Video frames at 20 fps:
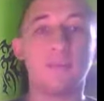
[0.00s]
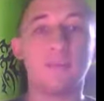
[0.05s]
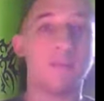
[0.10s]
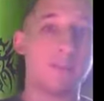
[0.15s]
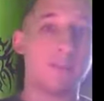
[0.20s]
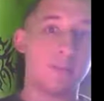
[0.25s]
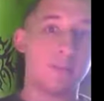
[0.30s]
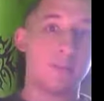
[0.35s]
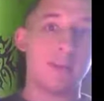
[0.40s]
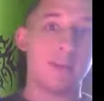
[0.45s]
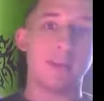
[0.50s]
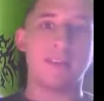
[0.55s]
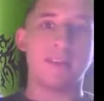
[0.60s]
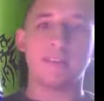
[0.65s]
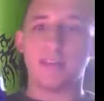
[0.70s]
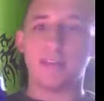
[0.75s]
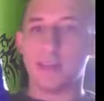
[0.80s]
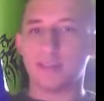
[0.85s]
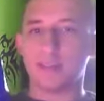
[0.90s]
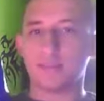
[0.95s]
wanted to buy it.
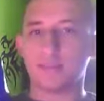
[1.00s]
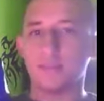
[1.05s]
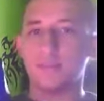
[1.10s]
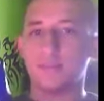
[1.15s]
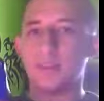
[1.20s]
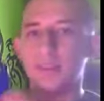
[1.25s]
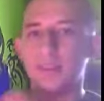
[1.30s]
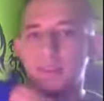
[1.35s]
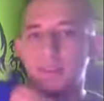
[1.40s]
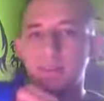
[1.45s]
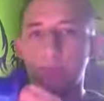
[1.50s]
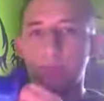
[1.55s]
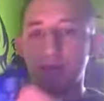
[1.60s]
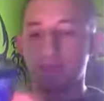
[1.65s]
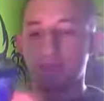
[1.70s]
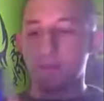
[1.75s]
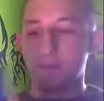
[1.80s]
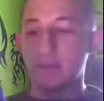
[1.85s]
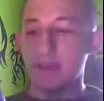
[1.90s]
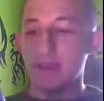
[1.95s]
And so then the
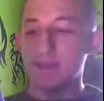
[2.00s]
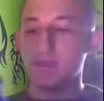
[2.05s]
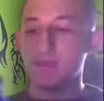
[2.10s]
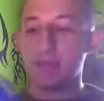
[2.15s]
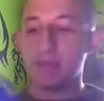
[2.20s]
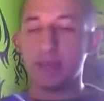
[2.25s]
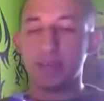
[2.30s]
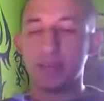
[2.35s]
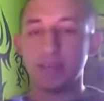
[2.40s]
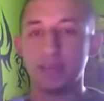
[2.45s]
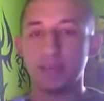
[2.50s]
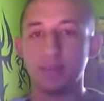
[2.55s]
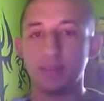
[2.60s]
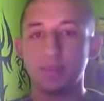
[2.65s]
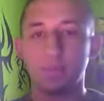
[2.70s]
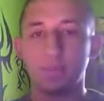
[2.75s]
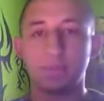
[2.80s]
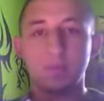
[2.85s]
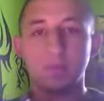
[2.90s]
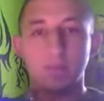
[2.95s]
reason why I have it back is
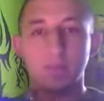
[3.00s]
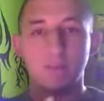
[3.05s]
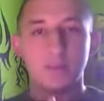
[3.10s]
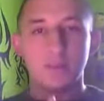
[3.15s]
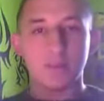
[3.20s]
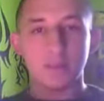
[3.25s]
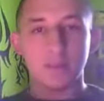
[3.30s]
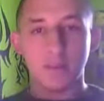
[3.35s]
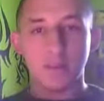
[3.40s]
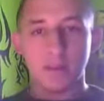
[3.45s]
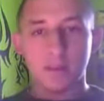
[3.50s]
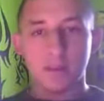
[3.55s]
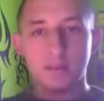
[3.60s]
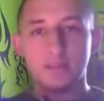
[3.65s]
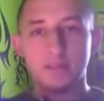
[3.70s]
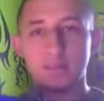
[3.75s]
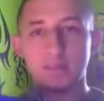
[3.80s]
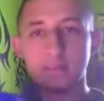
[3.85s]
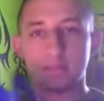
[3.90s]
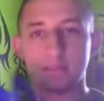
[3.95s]
I
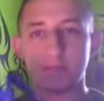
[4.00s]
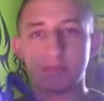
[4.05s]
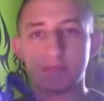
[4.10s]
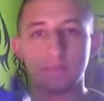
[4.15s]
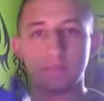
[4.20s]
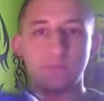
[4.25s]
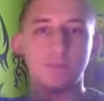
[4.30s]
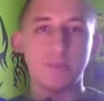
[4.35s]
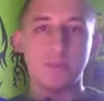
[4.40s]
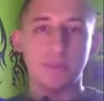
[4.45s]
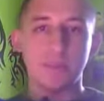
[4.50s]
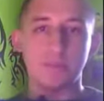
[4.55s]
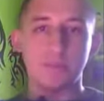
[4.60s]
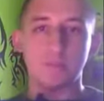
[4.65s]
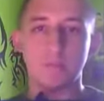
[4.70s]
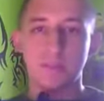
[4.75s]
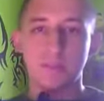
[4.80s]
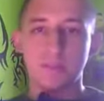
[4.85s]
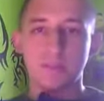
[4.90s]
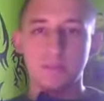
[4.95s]
did a
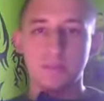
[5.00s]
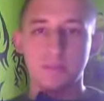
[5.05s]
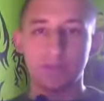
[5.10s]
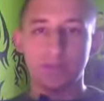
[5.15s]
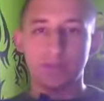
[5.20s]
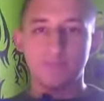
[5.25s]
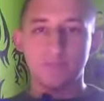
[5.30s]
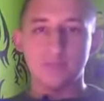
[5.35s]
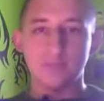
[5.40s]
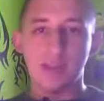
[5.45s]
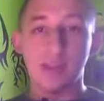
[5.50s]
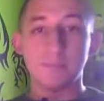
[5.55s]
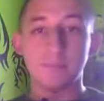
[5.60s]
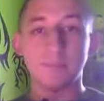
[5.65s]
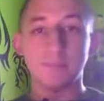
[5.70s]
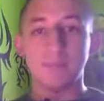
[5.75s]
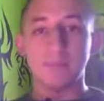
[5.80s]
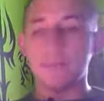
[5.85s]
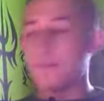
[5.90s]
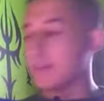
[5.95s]
redo on the strap.
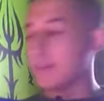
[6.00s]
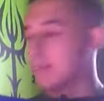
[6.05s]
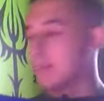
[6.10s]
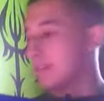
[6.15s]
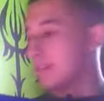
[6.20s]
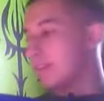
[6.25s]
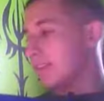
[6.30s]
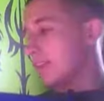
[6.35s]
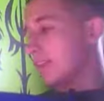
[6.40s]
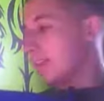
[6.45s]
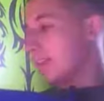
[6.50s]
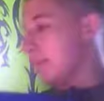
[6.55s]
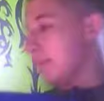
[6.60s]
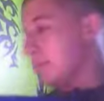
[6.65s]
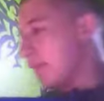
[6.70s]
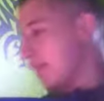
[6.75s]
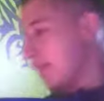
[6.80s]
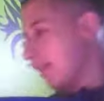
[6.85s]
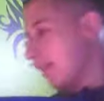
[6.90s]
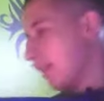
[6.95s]
I fixed it, ended up
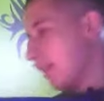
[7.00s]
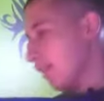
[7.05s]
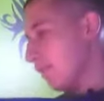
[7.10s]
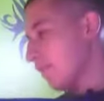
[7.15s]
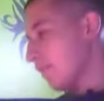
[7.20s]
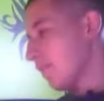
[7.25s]
tearing